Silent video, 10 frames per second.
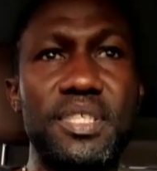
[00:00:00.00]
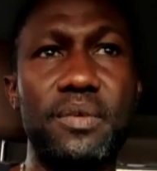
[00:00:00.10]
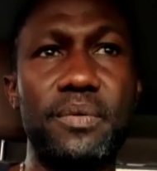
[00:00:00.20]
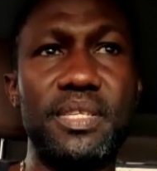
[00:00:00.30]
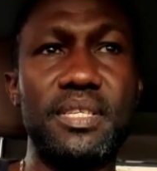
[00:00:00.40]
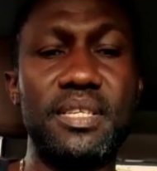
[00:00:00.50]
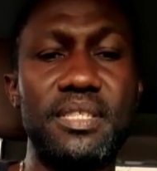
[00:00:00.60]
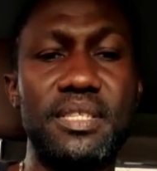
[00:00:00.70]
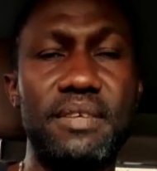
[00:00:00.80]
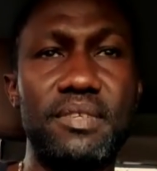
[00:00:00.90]
West Indies
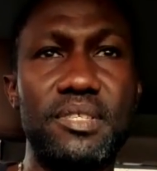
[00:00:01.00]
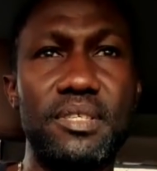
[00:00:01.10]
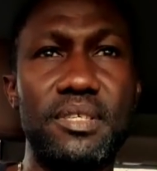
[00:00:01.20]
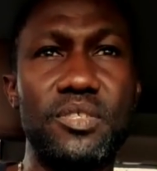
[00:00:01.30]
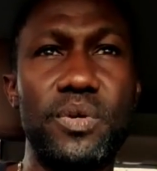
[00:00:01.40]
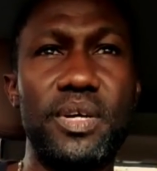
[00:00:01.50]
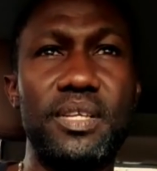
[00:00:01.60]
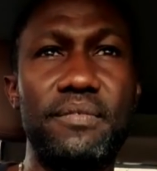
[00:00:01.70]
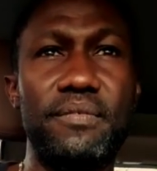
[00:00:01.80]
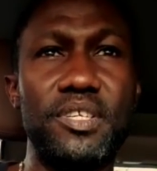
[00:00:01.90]
level. So it's quite
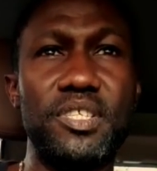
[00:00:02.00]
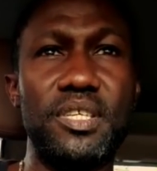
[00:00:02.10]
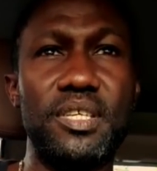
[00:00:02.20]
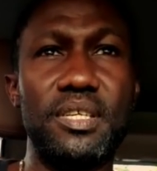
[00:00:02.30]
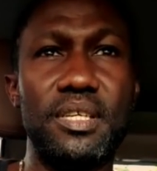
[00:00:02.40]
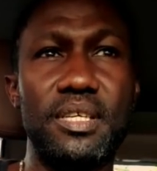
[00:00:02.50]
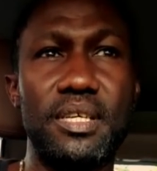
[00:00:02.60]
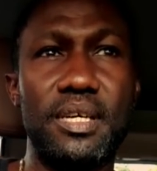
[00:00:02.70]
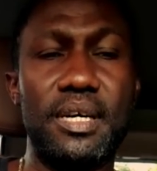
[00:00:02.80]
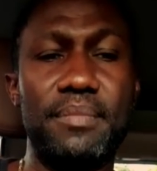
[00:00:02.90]
unfortunate.
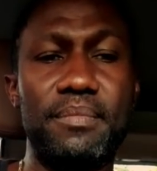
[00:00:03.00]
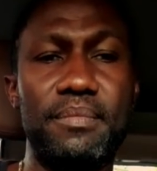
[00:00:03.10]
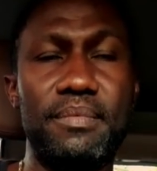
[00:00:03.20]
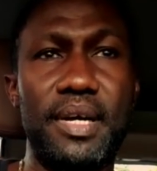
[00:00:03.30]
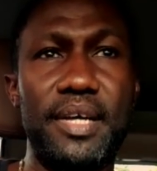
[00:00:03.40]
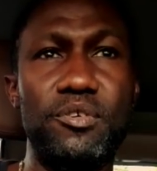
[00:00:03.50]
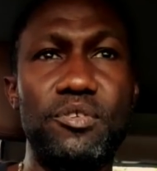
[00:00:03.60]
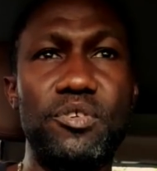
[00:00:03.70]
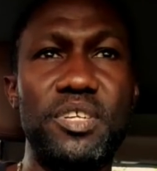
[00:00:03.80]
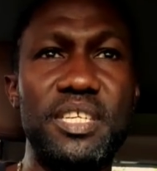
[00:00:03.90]
Um, I don't know
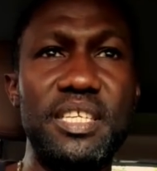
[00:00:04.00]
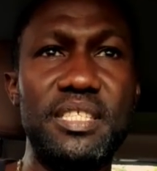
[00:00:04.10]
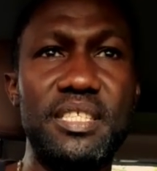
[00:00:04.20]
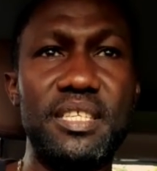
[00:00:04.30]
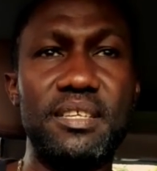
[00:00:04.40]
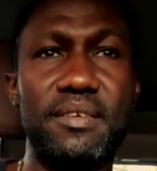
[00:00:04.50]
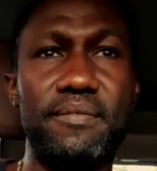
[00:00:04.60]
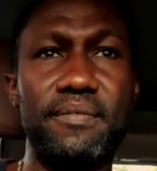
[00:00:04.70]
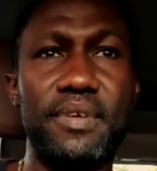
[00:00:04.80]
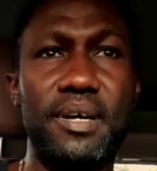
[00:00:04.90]
the details of
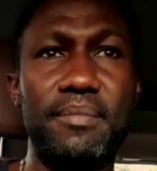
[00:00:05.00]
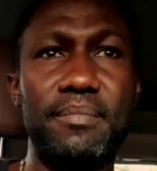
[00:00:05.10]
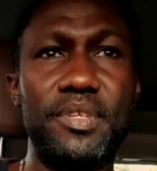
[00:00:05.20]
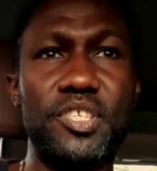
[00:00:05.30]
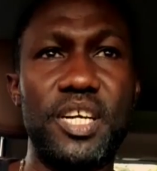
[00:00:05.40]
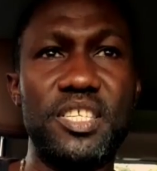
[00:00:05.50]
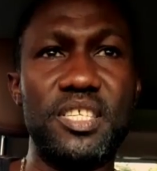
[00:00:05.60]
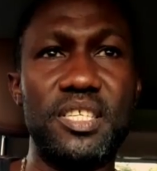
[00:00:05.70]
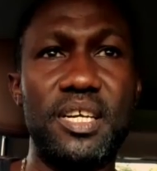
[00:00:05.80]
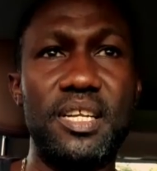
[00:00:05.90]
um, the charges
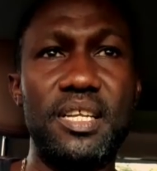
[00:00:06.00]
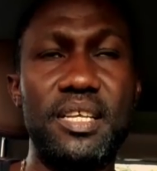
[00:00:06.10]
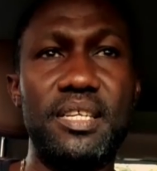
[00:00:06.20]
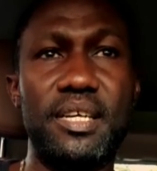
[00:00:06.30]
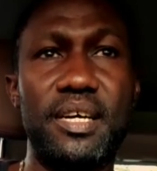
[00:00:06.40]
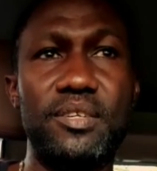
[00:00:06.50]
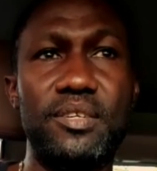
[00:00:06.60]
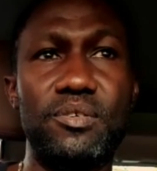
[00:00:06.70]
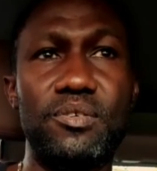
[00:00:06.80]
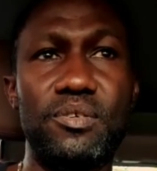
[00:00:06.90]
that are laid. I
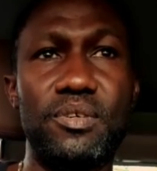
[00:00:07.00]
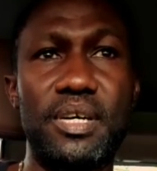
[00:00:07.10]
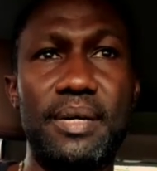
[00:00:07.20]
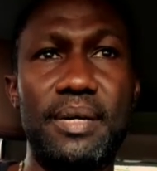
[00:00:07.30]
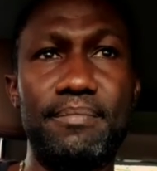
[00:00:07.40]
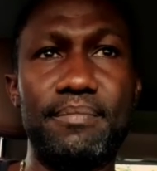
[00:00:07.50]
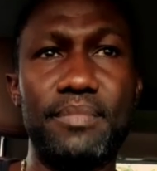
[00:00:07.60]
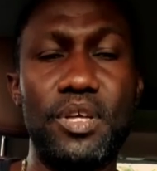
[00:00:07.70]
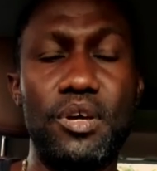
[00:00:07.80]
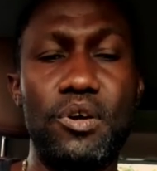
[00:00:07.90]
don't know um,
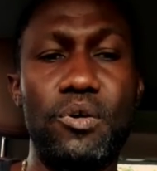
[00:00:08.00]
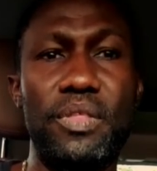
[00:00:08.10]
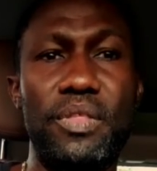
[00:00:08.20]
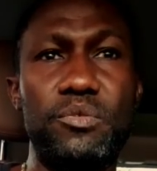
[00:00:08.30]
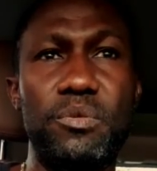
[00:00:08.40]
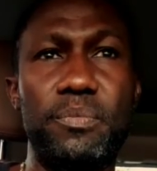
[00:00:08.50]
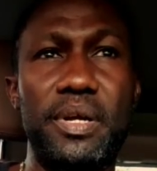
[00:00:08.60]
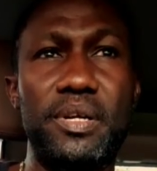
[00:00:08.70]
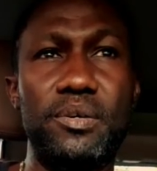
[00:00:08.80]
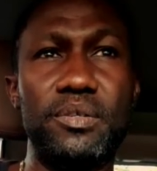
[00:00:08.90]
how that will pan
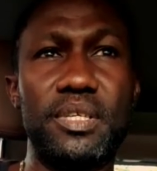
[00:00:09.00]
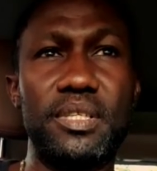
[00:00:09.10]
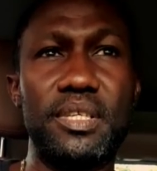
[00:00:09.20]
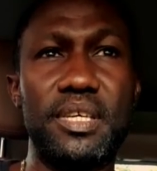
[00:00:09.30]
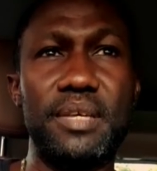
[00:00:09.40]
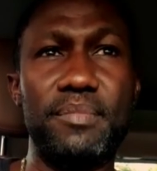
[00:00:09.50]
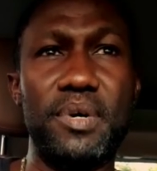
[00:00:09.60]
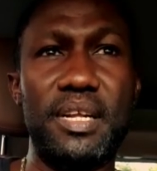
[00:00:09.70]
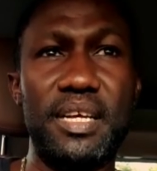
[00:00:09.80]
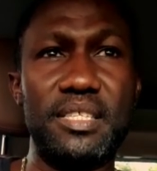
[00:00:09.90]
out. I think
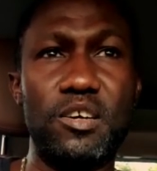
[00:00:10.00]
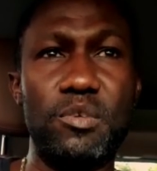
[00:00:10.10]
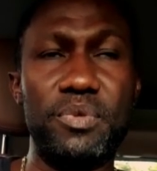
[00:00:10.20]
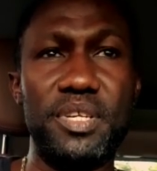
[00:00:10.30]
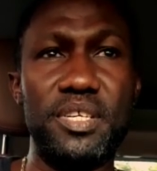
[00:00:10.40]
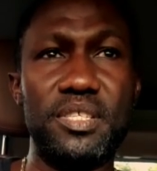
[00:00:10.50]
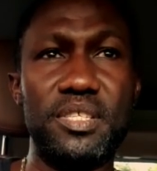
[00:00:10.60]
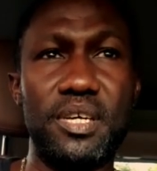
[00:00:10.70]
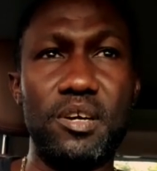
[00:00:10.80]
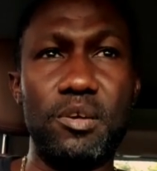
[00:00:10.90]
Marlon has a couple of days or
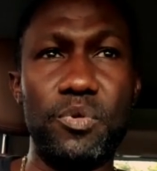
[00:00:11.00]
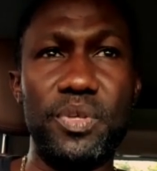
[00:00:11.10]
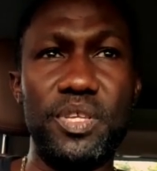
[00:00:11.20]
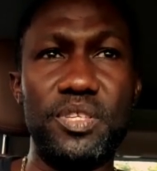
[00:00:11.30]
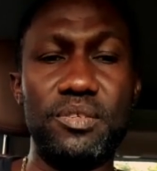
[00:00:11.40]
a couple of weeks to